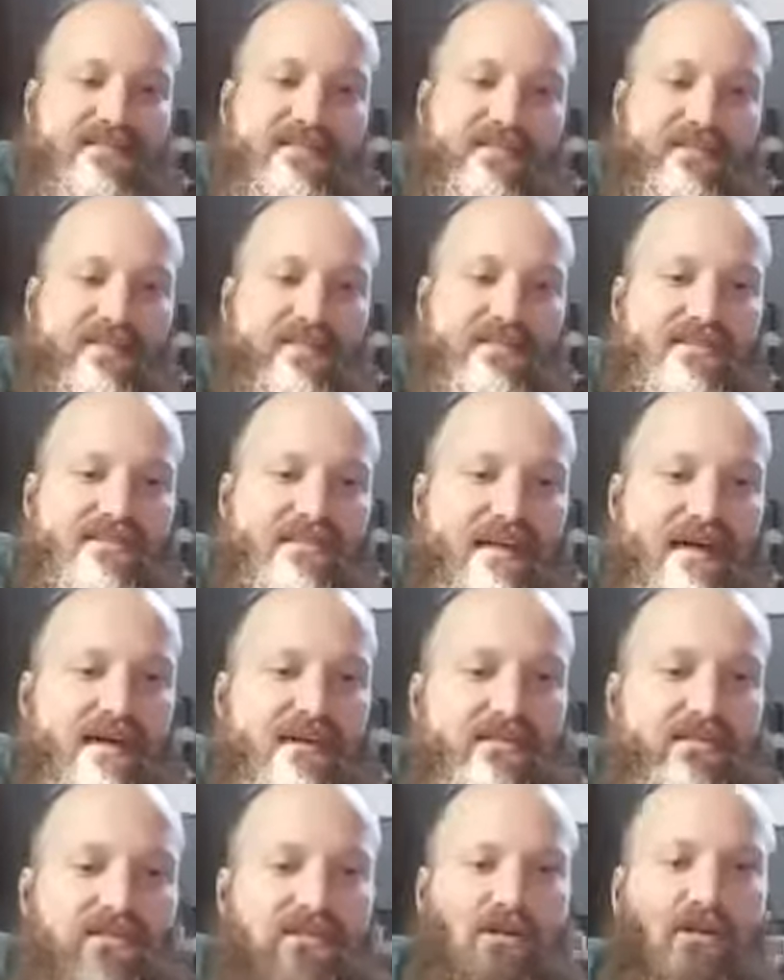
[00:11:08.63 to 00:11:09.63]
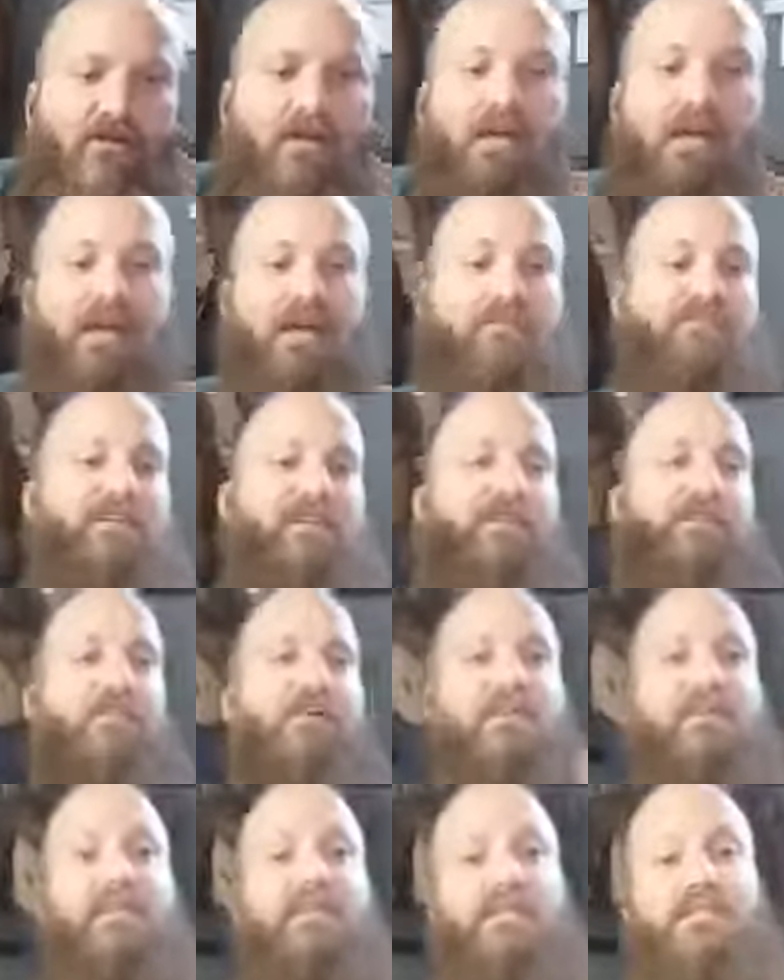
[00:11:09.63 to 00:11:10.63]
of these guys, so if
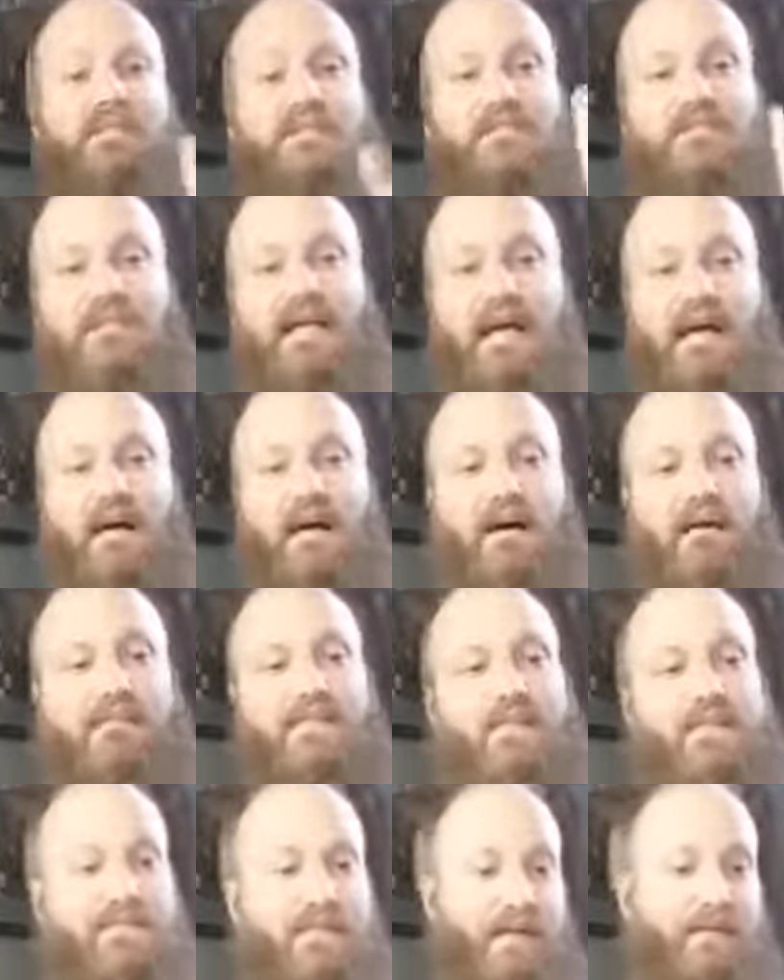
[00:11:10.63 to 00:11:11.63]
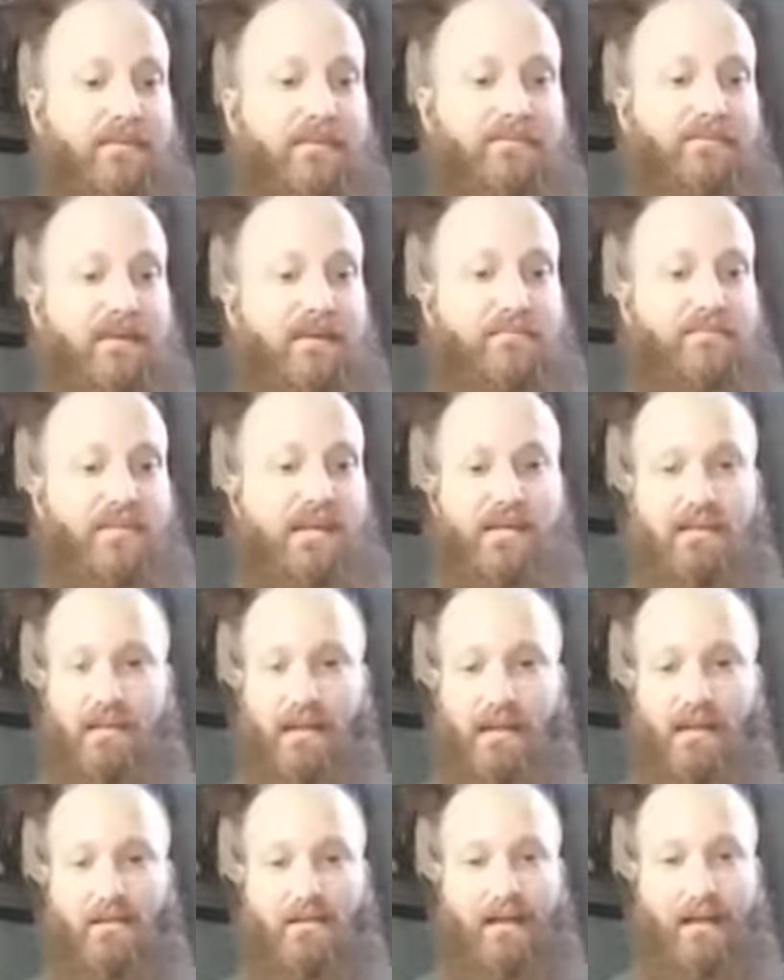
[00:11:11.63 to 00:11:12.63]
anyone needs a set of the Zombie Tramp San
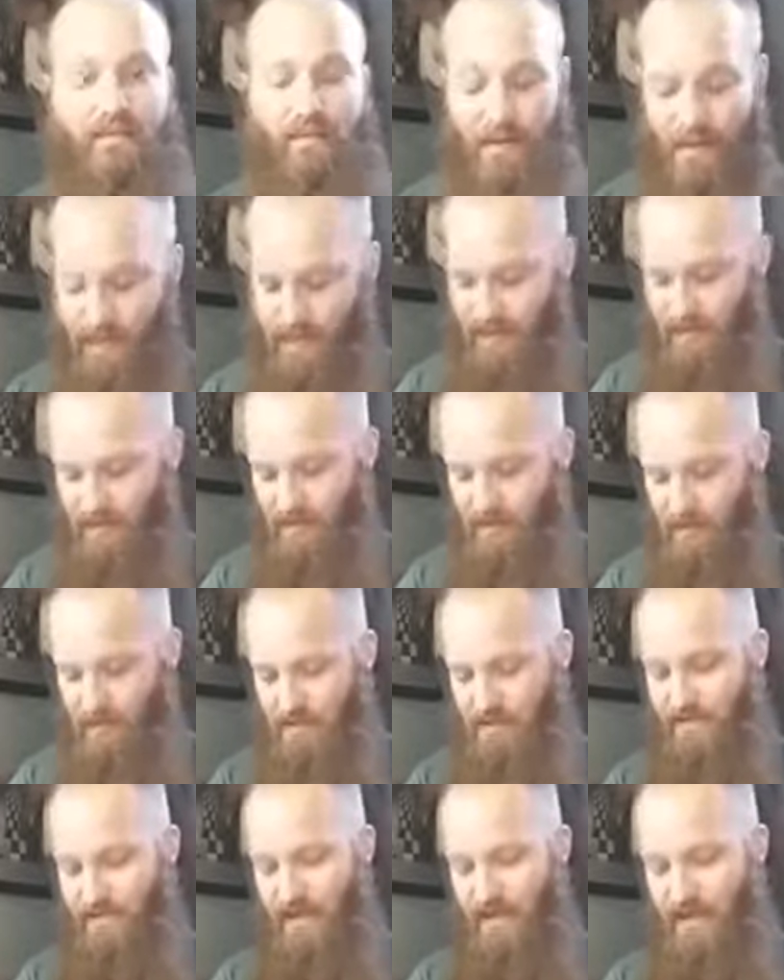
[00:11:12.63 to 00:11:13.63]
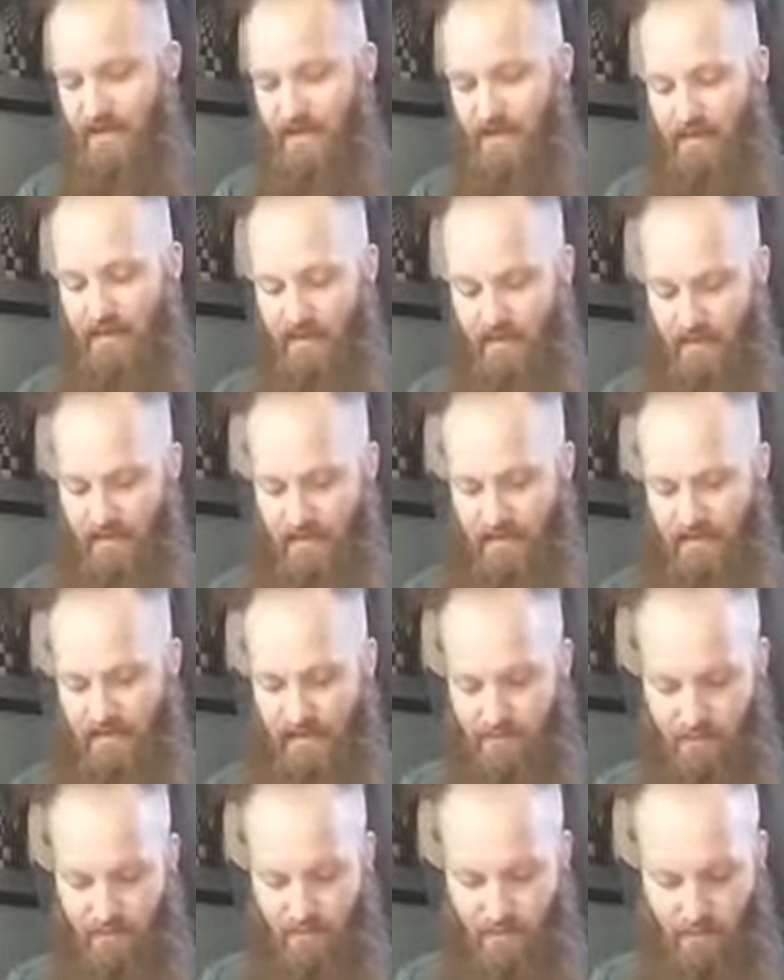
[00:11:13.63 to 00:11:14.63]
Diego Comic-Con signed,
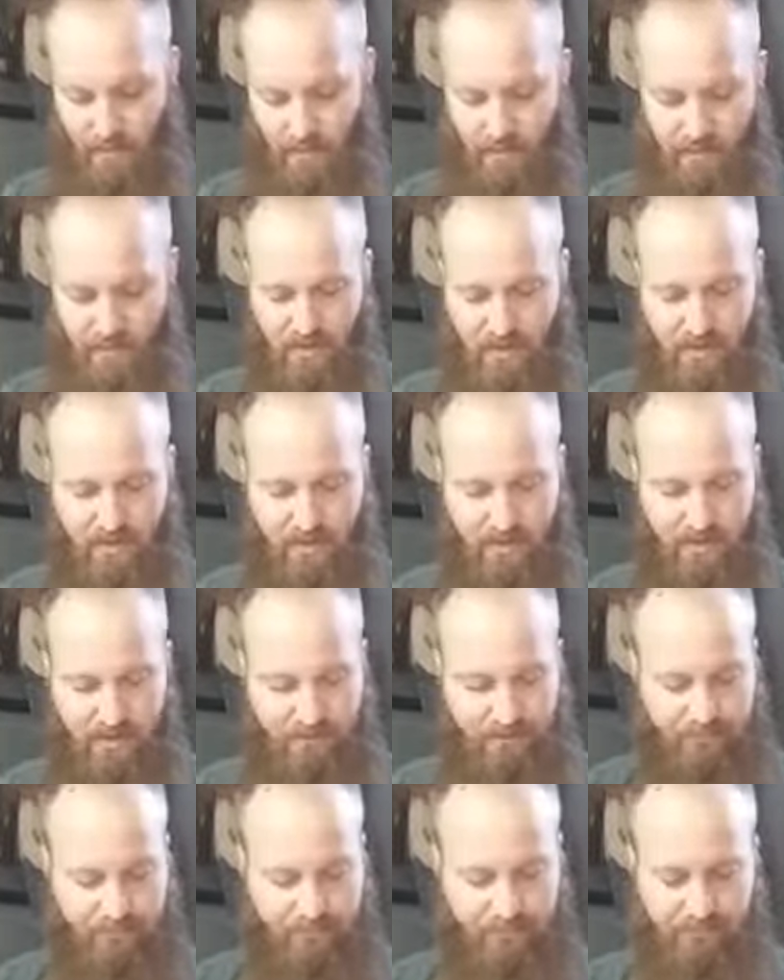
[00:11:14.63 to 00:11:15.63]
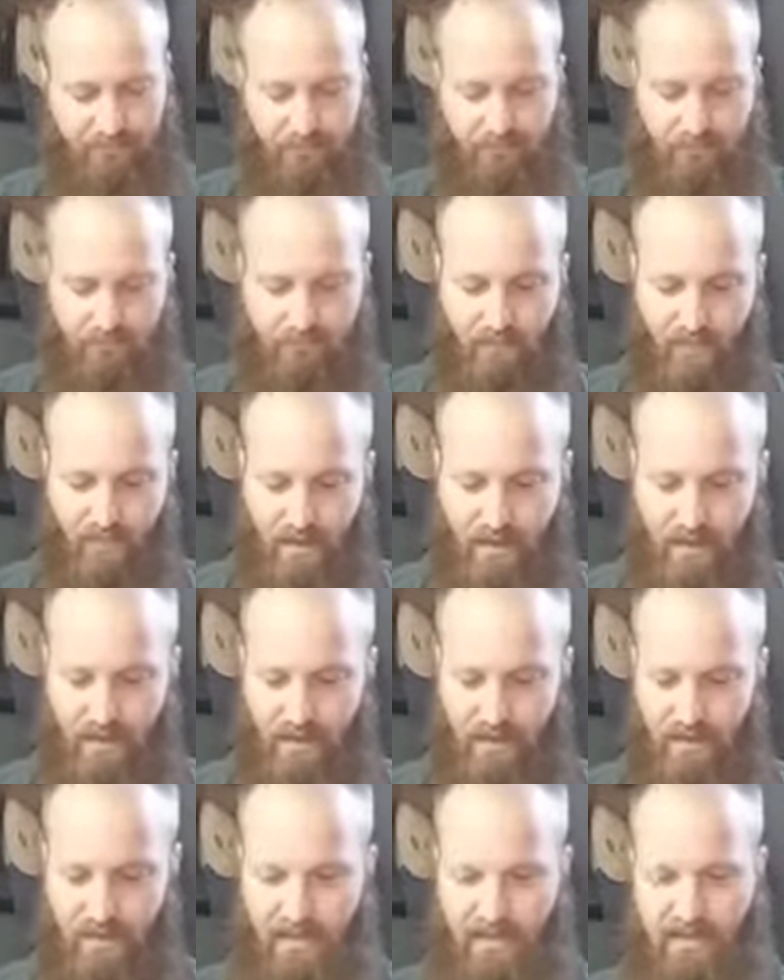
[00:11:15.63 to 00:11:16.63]
let me know, we'll hook it up.
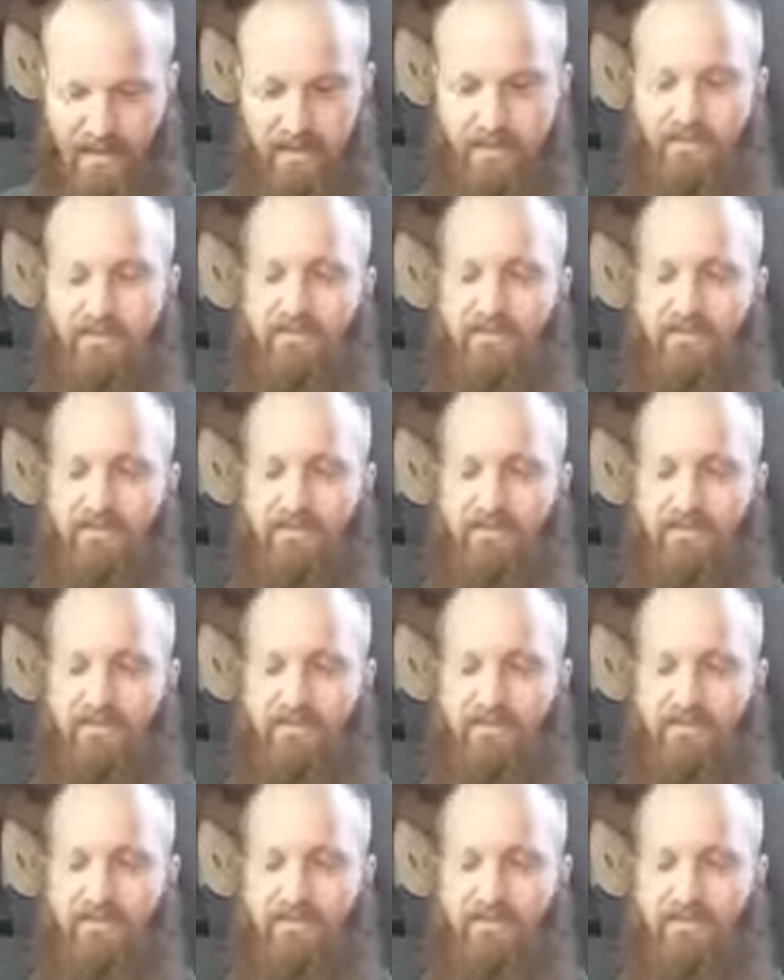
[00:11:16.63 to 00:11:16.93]
And then of